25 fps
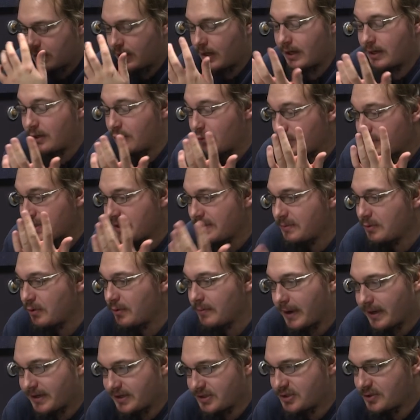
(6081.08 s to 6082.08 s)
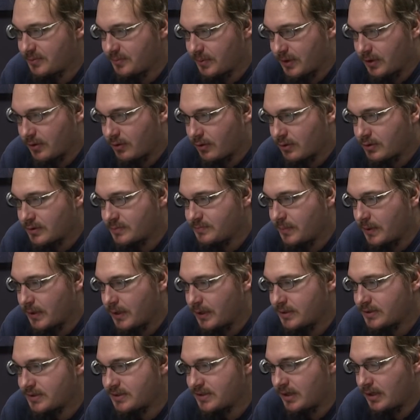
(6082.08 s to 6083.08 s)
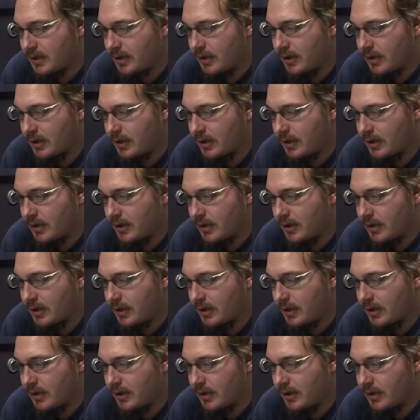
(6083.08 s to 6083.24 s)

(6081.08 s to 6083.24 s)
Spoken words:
I know we keep going back to superheroes, but